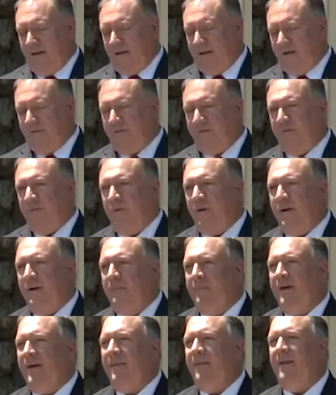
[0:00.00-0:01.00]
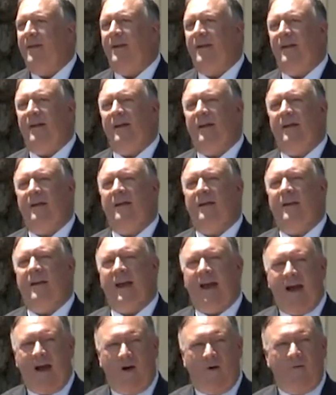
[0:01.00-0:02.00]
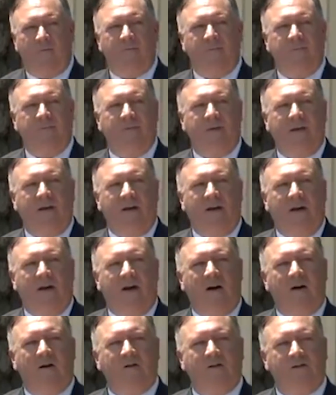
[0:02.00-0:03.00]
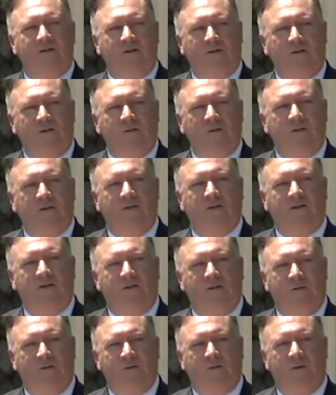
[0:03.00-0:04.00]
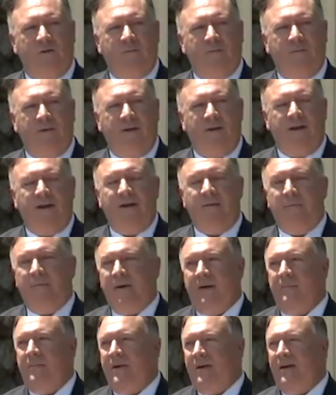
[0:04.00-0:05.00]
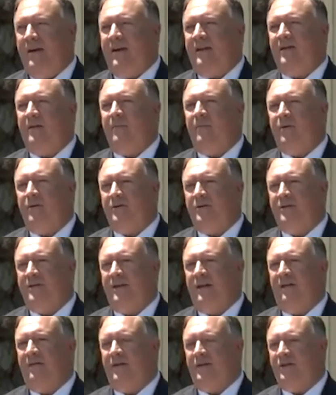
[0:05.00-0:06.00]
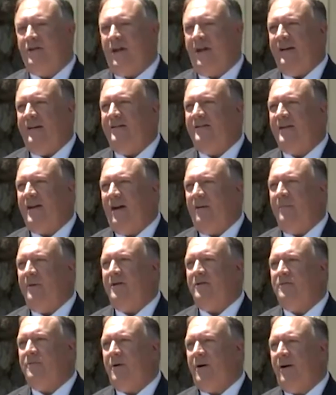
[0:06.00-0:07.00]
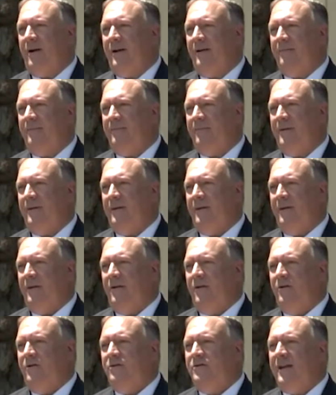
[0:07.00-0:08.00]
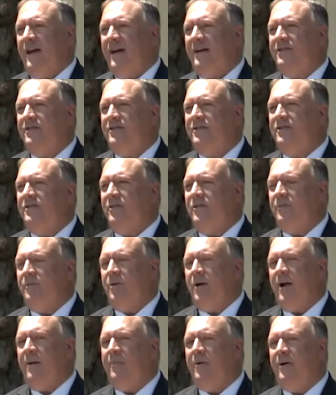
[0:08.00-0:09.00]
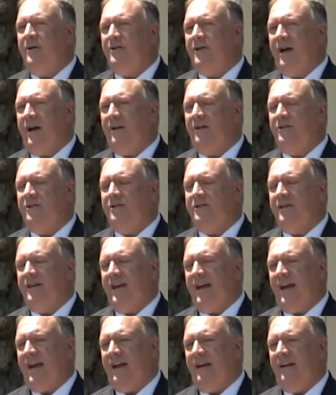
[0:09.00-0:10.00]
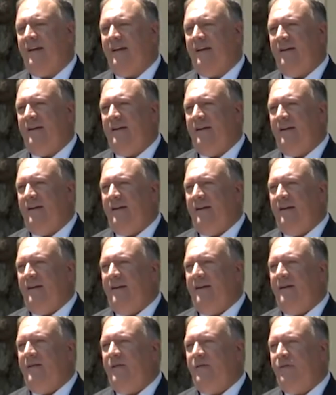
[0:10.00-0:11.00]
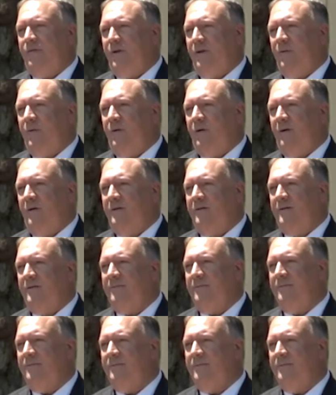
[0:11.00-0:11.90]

If we bend the knee now, our children's children may be at the mercy of the Chinese Communist Party, whose actions are the primary challenge today in the free world.